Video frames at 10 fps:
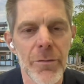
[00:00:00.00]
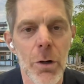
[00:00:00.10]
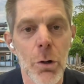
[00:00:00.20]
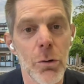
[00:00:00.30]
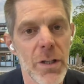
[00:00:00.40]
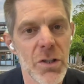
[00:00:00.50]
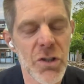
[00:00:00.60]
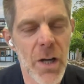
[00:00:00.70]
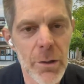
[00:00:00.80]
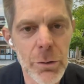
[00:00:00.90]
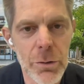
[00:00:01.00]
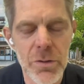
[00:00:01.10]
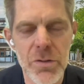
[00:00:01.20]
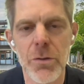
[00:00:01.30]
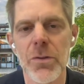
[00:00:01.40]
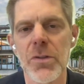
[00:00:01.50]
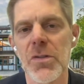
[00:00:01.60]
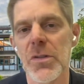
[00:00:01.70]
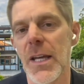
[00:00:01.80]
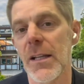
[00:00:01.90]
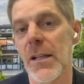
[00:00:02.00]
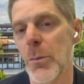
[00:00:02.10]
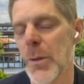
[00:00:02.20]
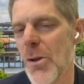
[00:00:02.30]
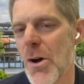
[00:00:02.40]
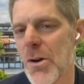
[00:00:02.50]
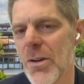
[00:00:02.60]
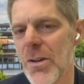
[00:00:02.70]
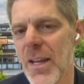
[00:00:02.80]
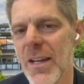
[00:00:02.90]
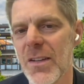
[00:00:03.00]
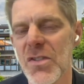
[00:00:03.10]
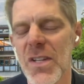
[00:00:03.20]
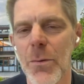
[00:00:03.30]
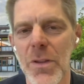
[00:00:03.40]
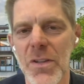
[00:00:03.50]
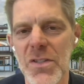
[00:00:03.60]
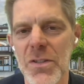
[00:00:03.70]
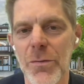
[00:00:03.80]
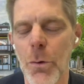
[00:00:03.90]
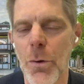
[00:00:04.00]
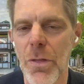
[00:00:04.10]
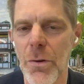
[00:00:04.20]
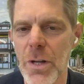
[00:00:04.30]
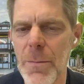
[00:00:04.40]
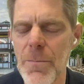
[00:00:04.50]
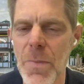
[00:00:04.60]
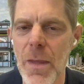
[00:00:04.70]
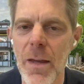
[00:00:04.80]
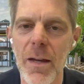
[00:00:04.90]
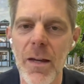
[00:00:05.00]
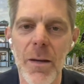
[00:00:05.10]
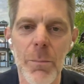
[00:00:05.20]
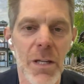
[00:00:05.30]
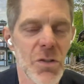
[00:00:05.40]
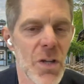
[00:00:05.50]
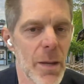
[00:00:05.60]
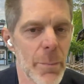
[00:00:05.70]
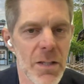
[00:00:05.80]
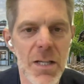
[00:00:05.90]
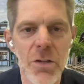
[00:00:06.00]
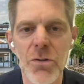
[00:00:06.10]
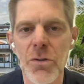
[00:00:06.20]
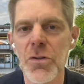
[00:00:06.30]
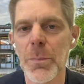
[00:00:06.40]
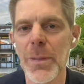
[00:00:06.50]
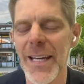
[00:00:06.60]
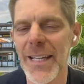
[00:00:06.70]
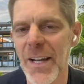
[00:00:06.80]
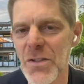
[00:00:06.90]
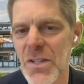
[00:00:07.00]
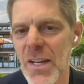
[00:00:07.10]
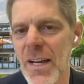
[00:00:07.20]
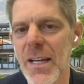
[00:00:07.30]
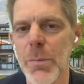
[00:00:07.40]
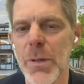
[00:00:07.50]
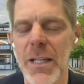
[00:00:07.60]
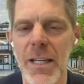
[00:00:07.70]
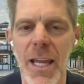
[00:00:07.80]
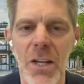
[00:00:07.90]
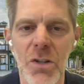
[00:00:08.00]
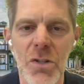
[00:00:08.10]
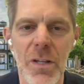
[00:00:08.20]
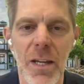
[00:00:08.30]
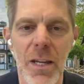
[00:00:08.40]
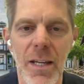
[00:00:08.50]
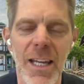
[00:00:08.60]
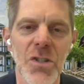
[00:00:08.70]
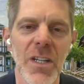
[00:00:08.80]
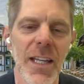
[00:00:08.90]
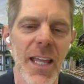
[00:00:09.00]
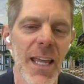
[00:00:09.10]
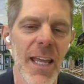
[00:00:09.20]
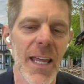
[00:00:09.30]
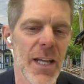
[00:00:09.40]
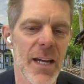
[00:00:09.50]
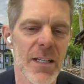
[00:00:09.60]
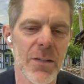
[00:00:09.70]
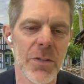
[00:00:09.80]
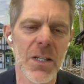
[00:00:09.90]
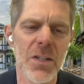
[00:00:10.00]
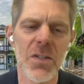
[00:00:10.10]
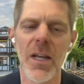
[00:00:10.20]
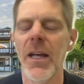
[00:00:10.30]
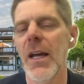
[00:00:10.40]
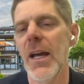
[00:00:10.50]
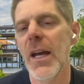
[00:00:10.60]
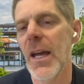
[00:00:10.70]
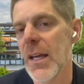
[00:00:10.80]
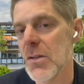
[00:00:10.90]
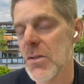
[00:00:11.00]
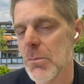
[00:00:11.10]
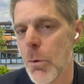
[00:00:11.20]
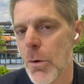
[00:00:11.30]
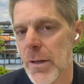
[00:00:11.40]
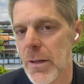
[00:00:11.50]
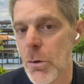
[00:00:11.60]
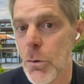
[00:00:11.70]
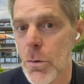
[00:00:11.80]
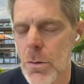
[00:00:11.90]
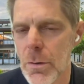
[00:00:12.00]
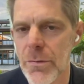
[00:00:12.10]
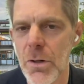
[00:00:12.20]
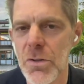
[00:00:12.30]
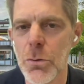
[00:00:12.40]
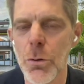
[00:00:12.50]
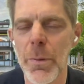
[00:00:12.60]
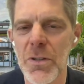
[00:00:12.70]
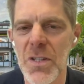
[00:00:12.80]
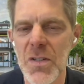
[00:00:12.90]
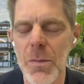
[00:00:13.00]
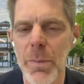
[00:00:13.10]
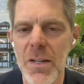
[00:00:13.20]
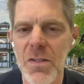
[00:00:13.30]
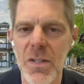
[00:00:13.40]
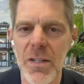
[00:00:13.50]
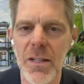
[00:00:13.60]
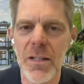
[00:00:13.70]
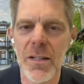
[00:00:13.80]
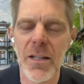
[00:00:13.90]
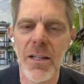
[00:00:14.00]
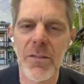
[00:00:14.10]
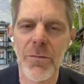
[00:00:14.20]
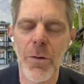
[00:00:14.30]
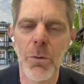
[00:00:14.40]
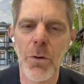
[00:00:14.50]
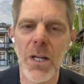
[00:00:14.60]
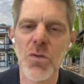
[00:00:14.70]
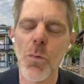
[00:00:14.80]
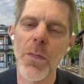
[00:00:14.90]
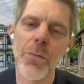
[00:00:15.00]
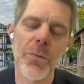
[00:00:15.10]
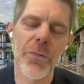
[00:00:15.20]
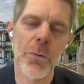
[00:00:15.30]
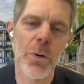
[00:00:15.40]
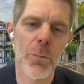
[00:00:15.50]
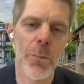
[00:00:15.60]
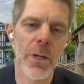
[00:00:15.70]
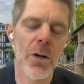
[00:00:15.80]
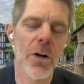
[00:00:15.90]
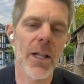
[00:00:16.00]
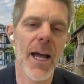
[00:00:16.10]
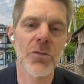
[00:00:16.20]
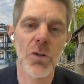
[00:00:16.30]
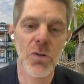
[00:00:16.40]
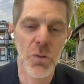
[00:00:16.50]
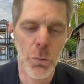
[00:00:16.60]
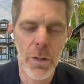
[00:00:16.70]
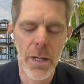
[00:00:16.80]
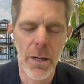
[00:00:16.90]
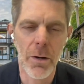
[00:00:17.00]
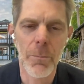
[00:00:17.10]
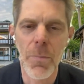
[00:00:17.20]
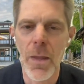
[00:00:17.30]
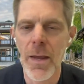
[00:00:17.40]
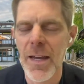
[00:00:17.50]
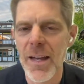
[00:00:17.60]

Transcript: Some of our early childhood students stay a little bit longer and they can stay with us till 4:30, being taught by teachers, playing outside, being engaged games and activities. And more than a quarter of our school participates from grades 1 through 4 in what we call after school care.